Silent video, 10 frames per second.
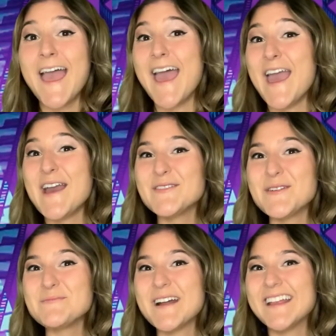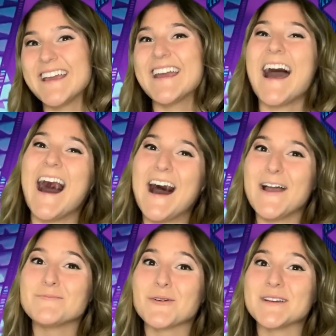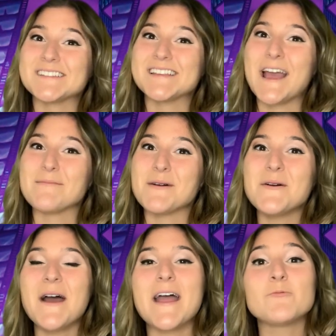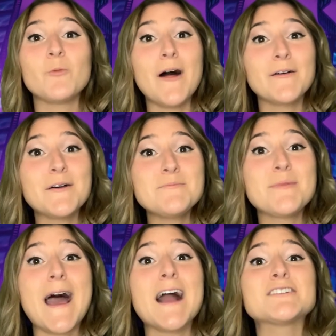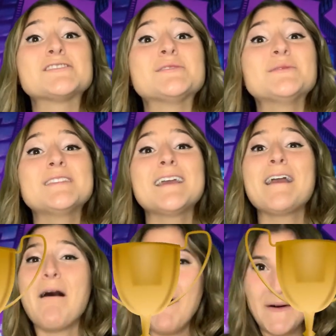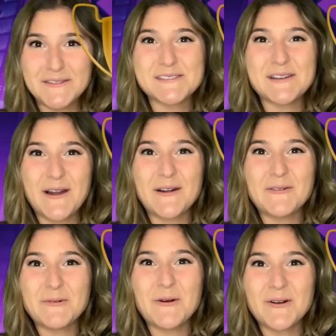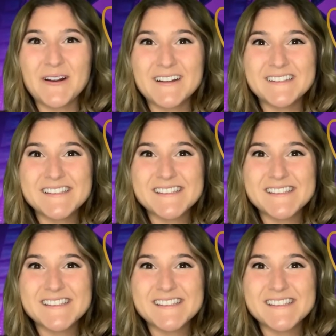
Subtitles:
Hey everybody, I'm Marissa Napo and welcome back to the Allstar Awards.